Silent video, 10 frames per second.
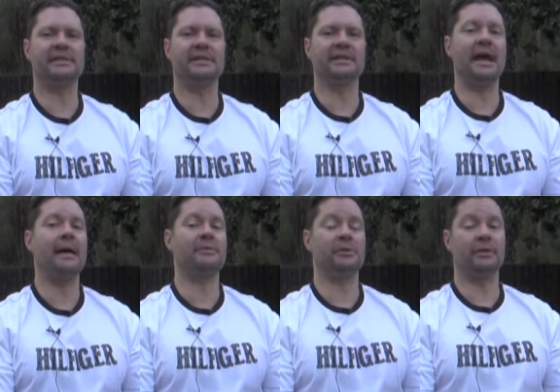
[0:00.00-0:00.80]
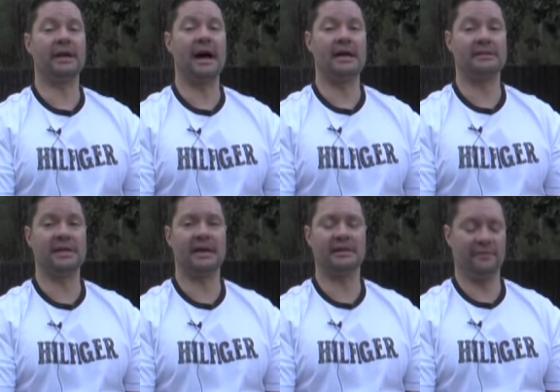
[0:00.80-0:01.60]
to capture their
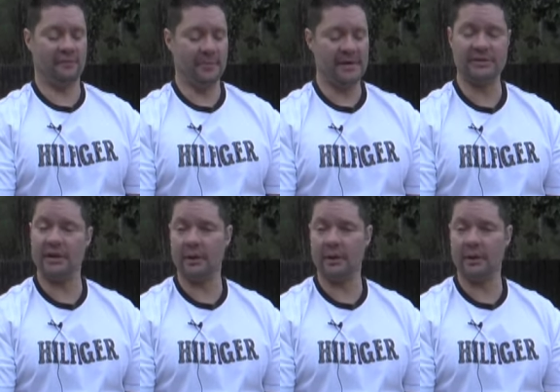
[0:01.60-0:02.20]
contact information.